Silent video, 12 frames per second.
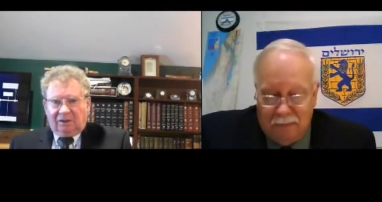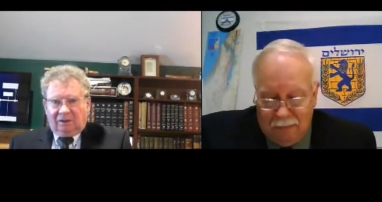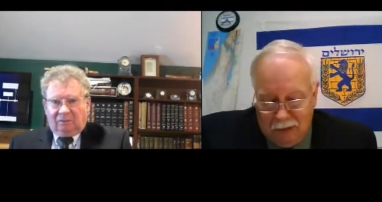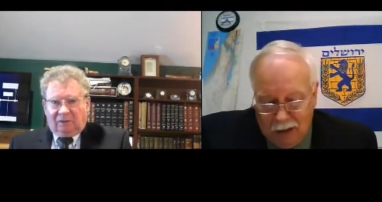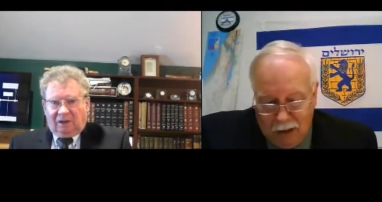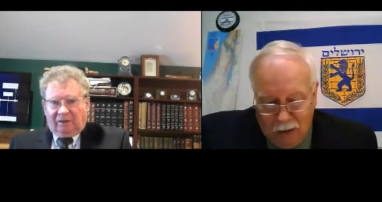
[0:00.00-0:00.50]

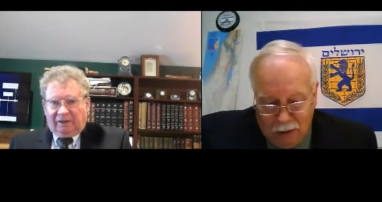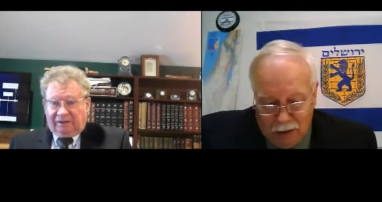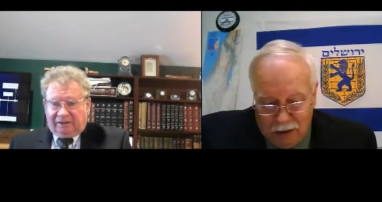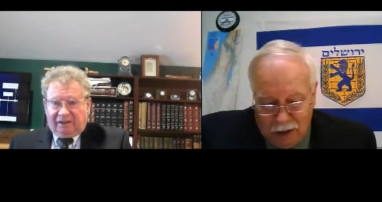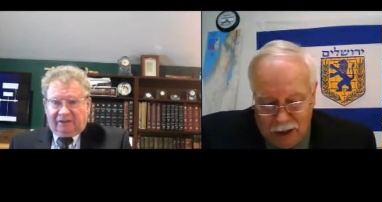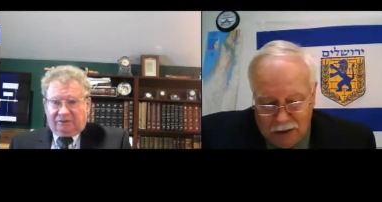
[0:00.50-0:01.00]
Speaker 1: Wow,
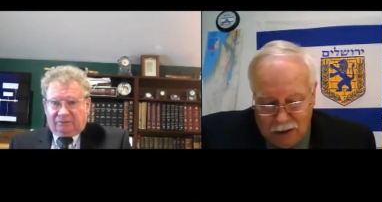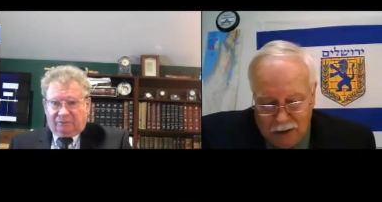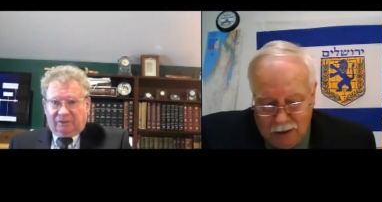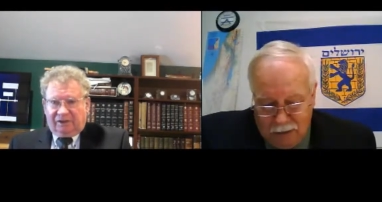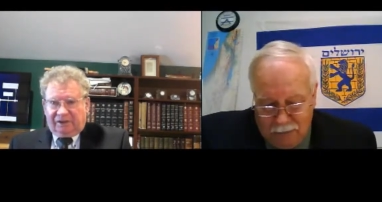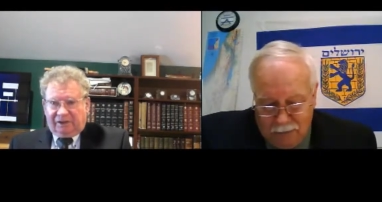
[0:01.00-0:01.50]
that, this?
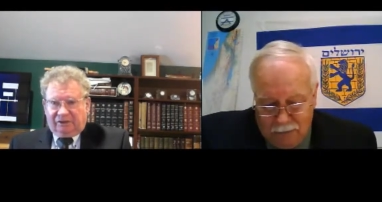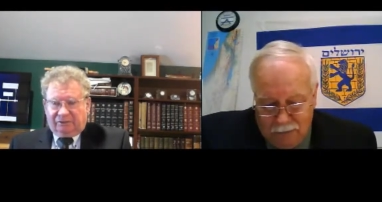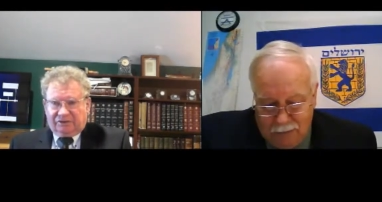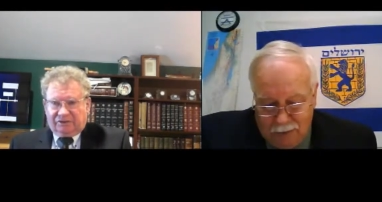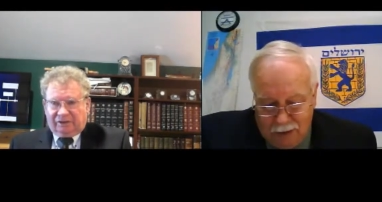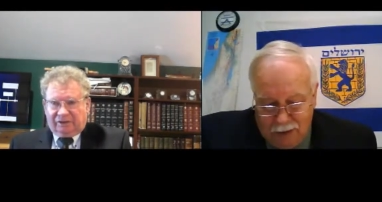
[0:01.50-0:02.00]
really
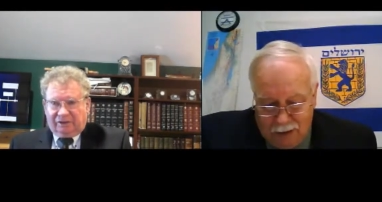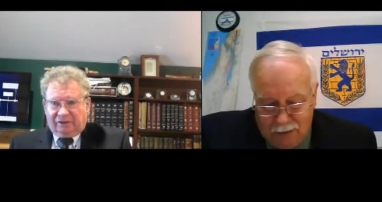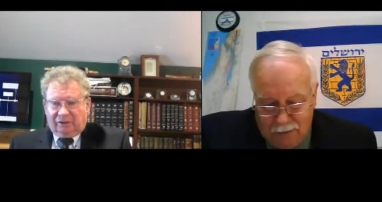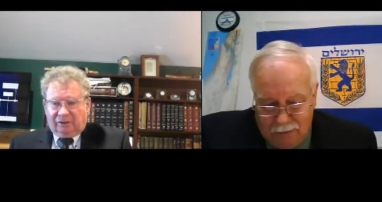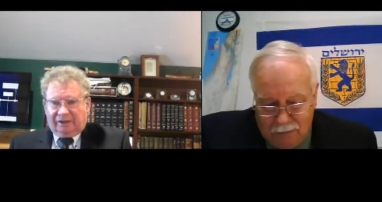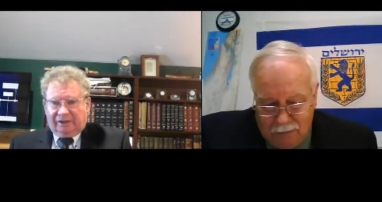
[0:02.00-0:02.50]
interesting, you
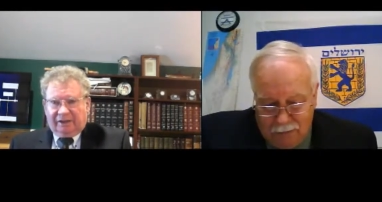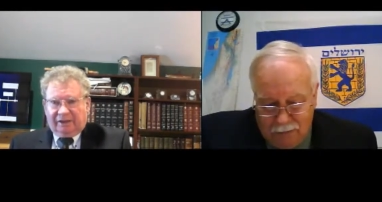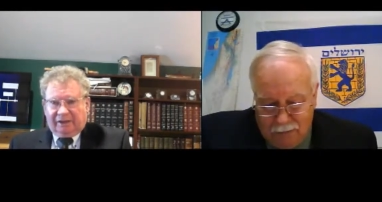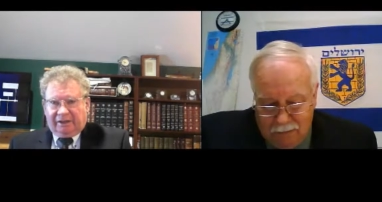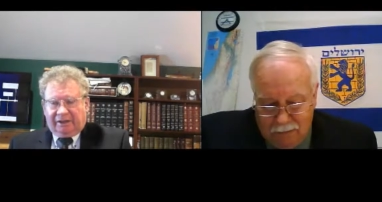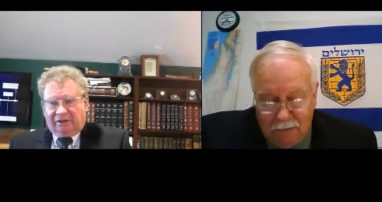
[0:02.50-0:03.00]
know, and it,
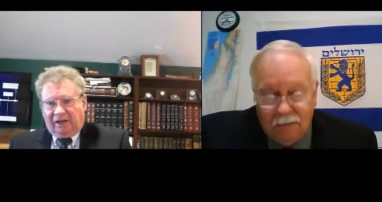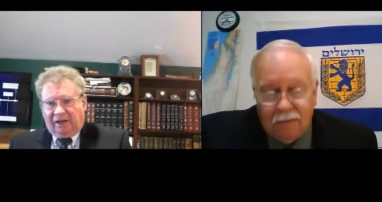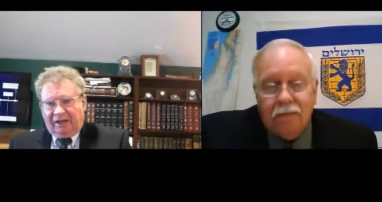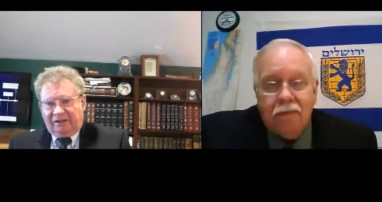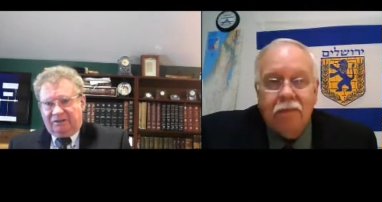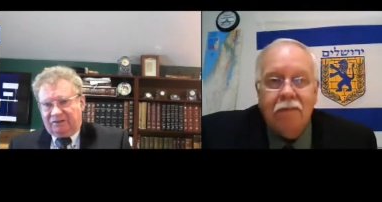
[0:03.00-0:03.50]
it, it
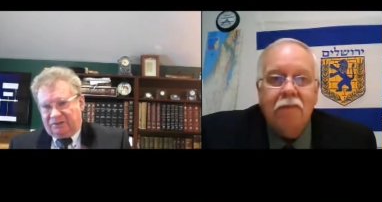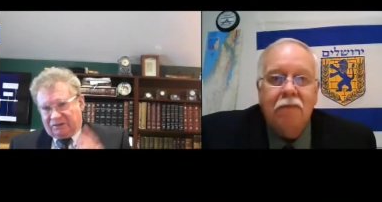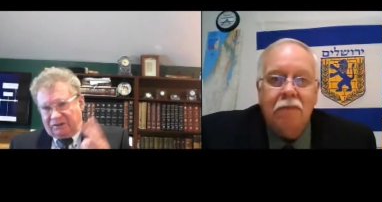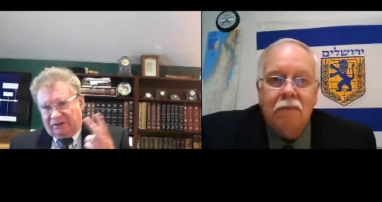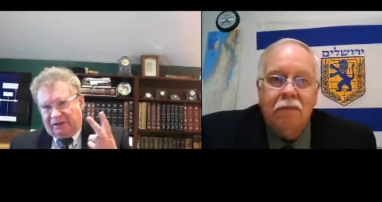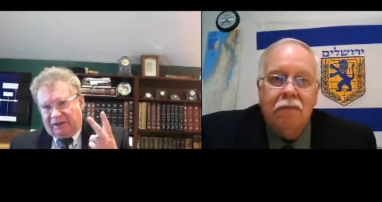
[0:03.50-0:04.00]
lends
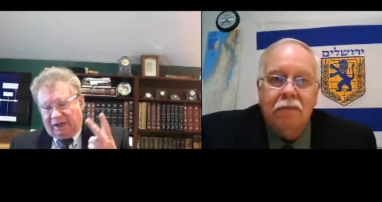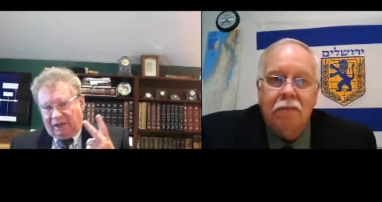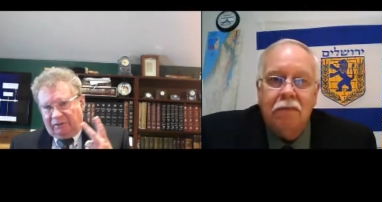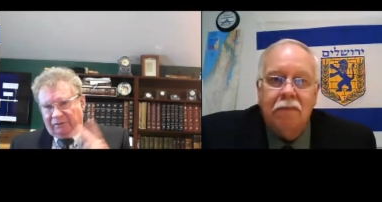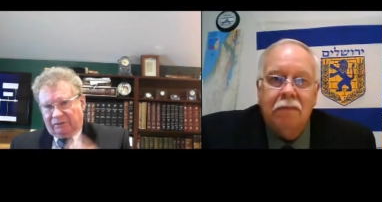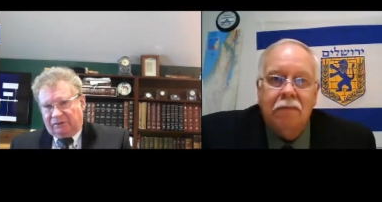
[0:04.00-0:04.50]
to the
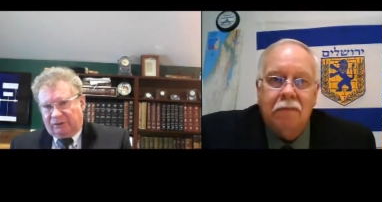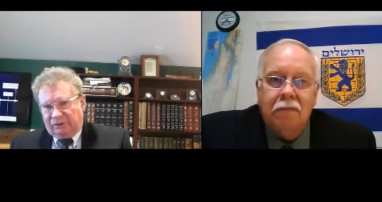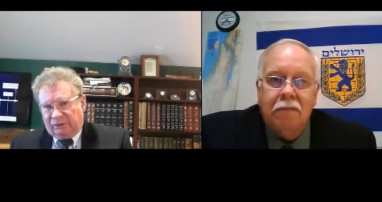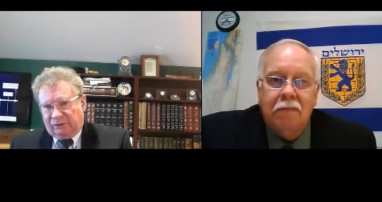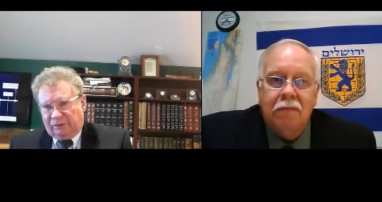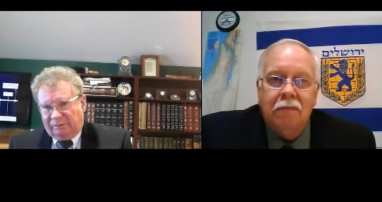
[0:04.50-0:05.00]
other
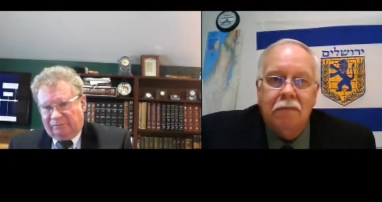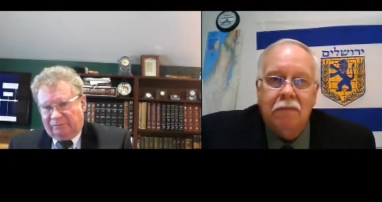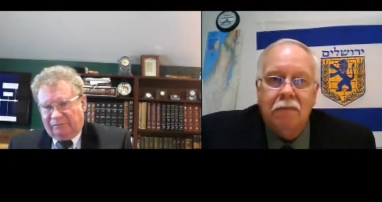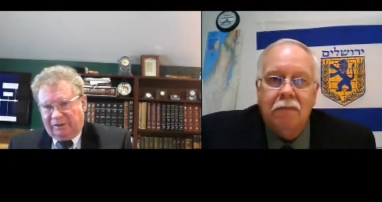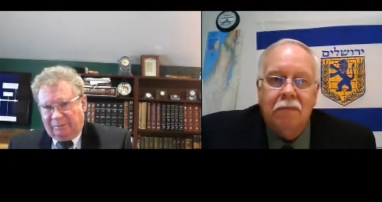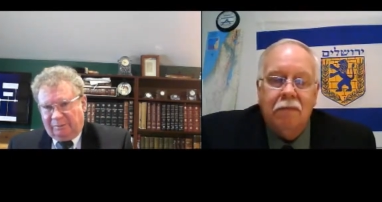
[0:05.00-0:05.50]
two
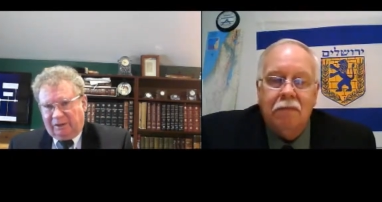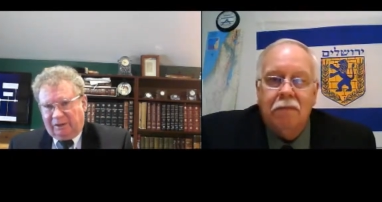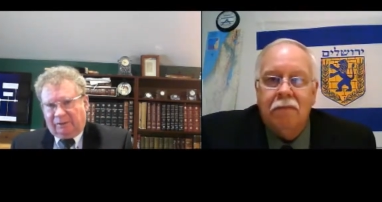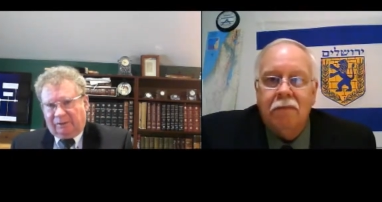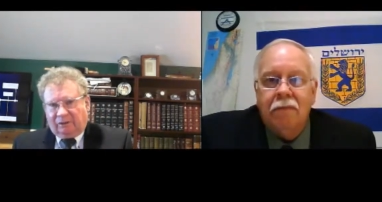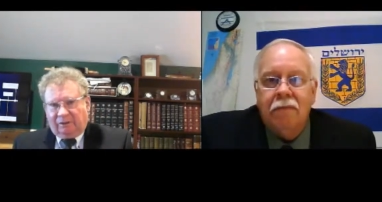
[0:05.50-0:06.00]

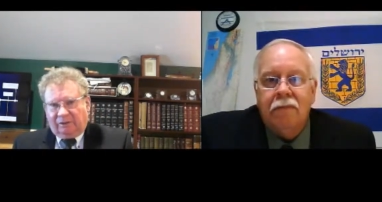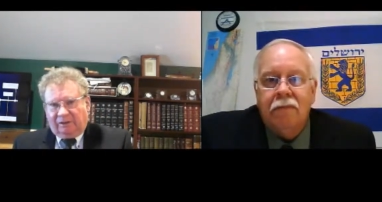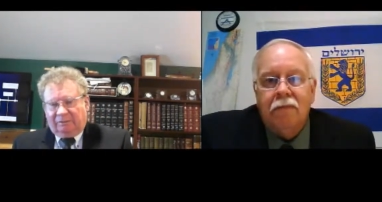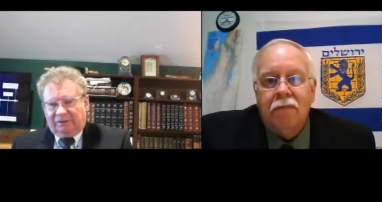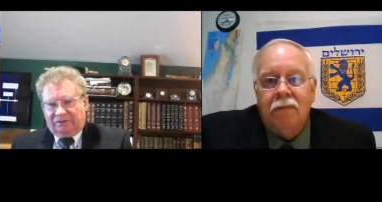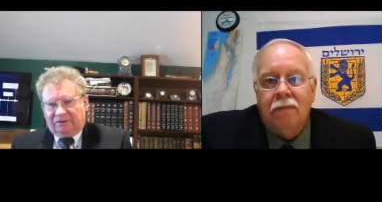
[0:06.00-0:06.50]
fundamental
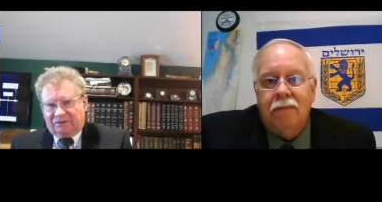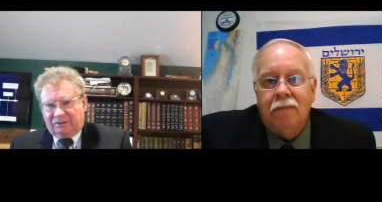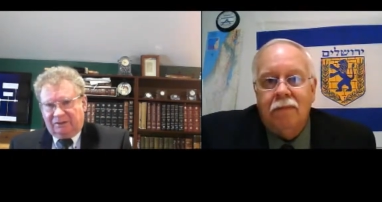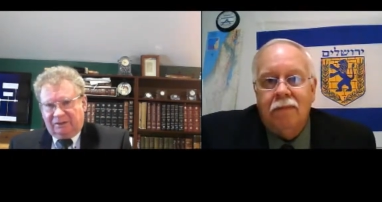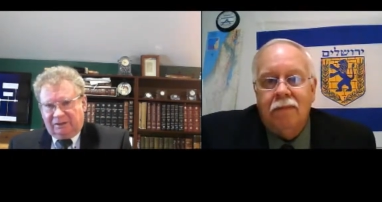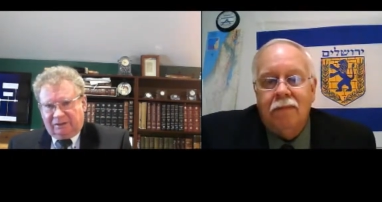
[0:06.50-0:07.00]
requirements
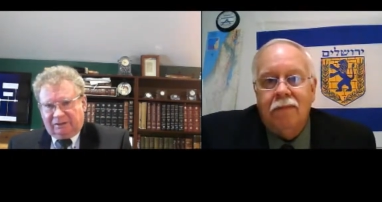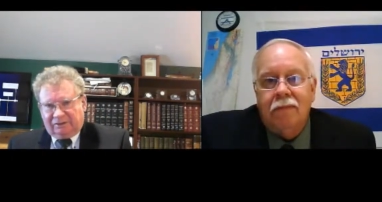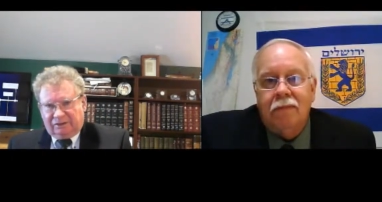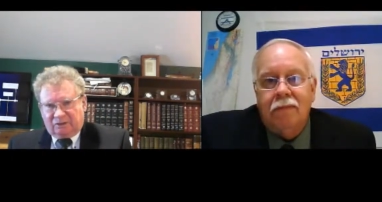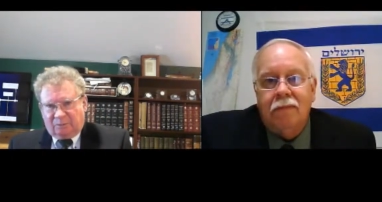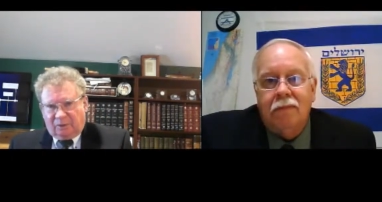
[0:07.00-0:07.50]
that
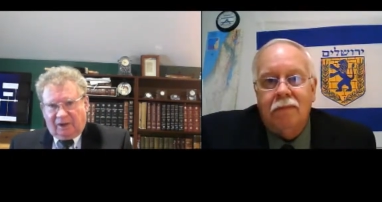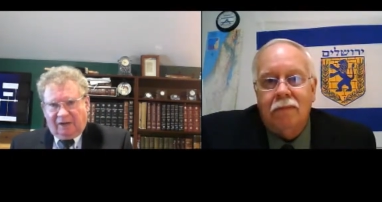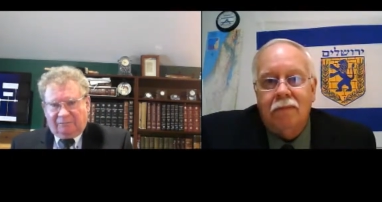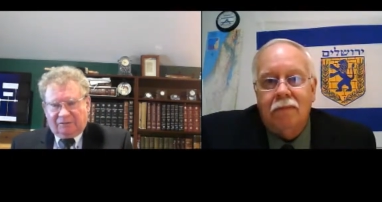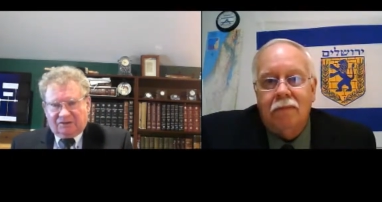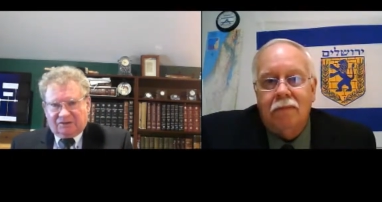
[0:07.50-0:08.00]
this
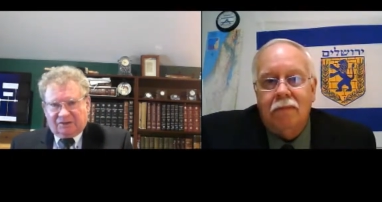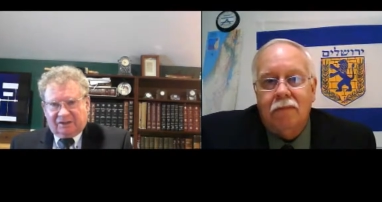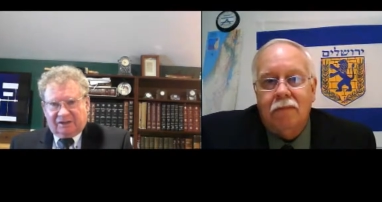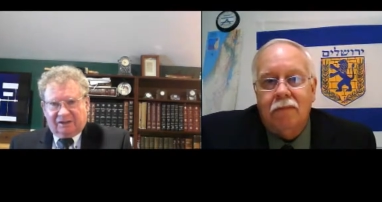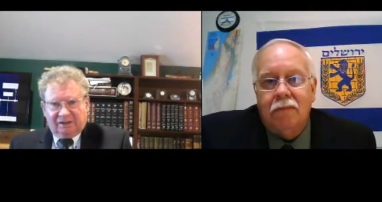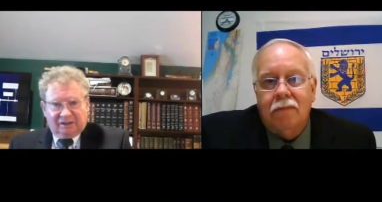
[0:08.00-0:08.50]

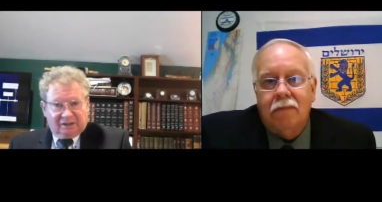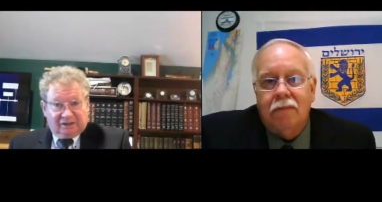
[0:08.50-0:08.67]
prophecy